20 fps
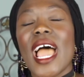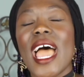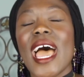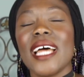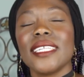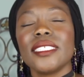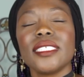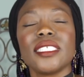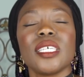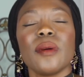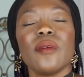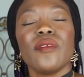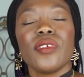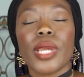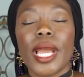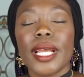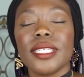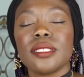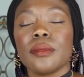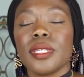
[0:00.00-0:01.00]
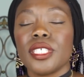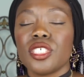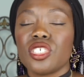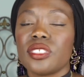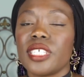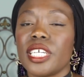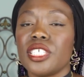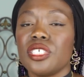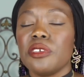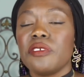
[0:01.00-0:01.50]
I had some of you guys
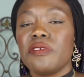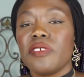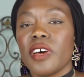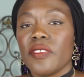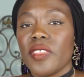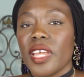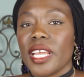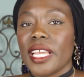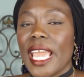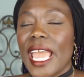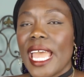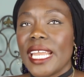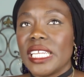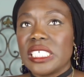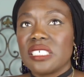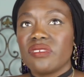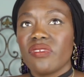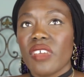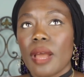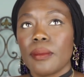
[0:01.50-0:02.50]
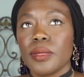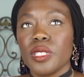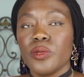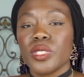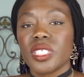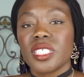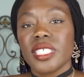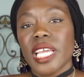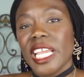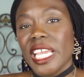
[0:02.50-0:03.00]
mention that you felt like Annie's family
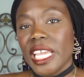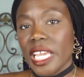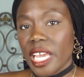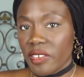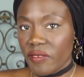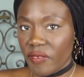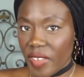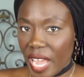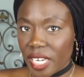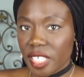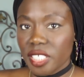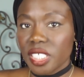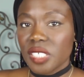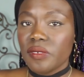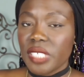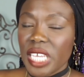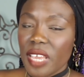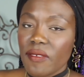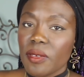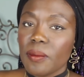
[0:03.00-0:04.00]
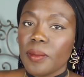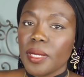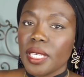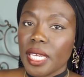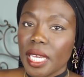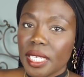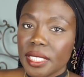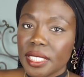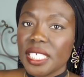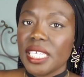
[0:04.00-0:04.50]
was taking advantage of David
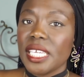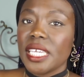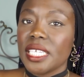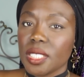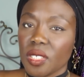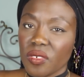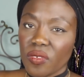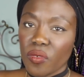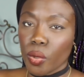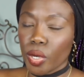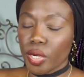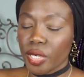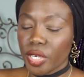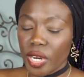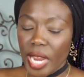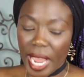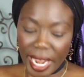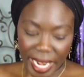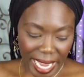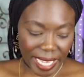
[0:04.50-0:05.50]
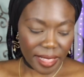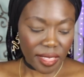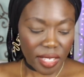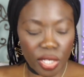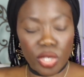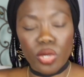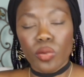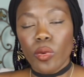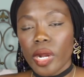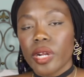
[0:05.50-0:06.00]
because he is a foreigner, and I
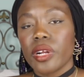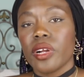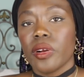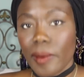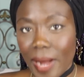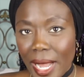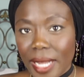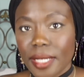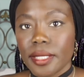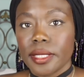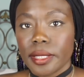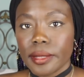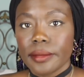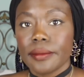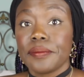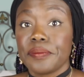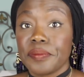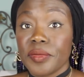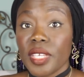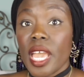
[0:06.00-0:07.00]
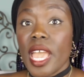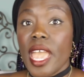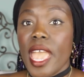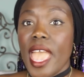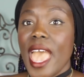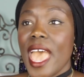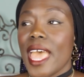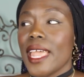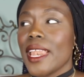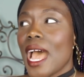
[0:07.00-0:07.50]
think you are correct.
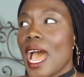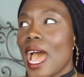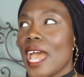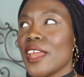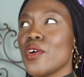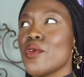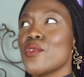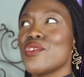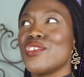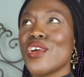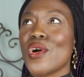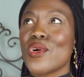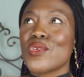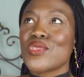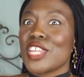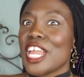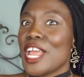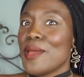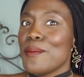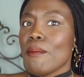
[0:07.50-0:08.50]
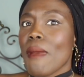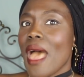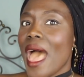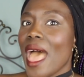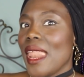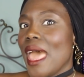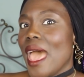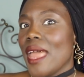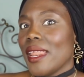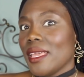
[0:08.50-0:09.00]
And I don't know that I'm
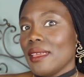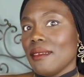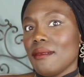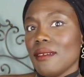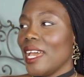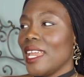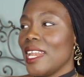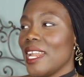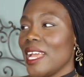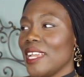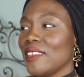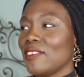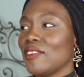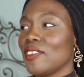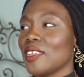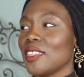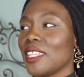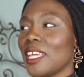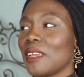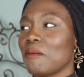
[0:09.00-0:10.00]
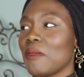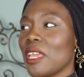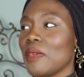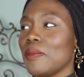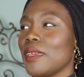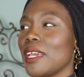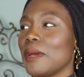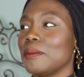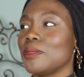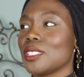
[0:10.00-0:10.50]
mad at it. And I feel like
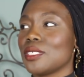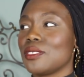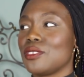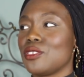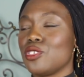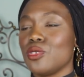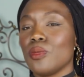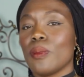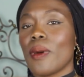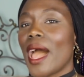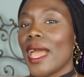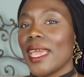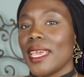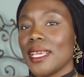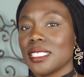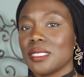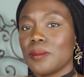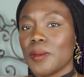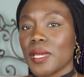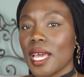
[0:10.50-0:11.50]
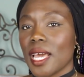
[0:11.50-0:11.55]
maybe I'm just too biased